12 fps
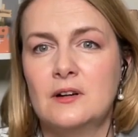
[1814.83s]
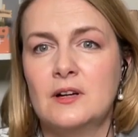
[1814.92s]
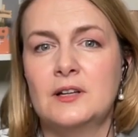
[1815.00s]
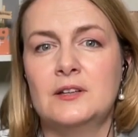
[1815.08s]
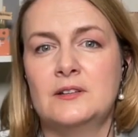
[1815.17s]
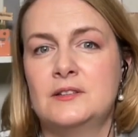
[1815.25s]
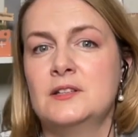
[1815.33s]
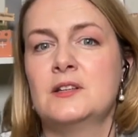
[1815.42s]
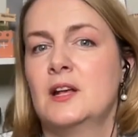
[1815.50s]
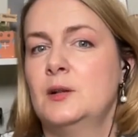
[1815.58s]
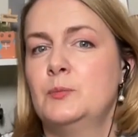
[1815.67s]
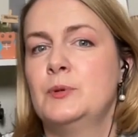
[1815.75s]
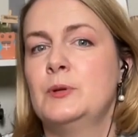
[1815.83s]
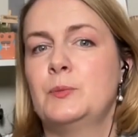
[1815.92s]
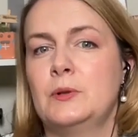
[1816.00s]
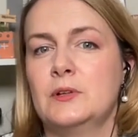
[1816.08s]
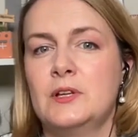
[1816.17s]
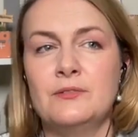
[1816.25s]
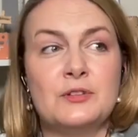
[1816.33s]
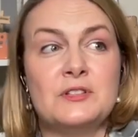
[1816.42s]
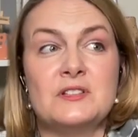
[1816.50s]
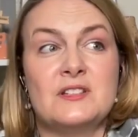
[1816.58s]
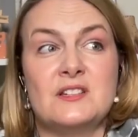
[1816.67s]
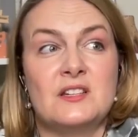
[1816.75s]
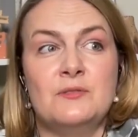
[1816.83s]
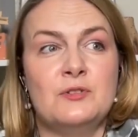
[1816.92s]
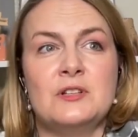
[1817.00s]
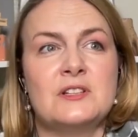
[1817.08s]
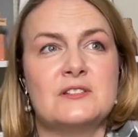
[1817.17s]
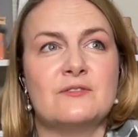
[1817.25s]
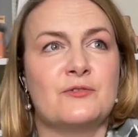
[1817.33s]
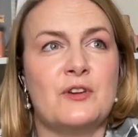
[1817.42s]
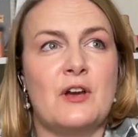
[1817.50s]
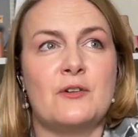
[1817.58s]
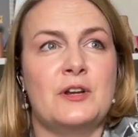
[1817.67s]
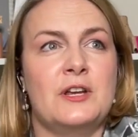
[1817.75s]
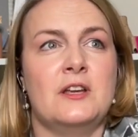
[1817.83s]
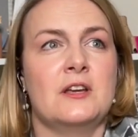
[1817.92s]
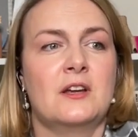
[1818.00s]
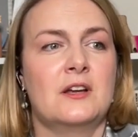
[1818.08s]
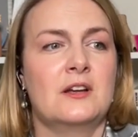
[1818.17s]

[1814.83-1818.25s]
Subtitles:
it did help people. Even very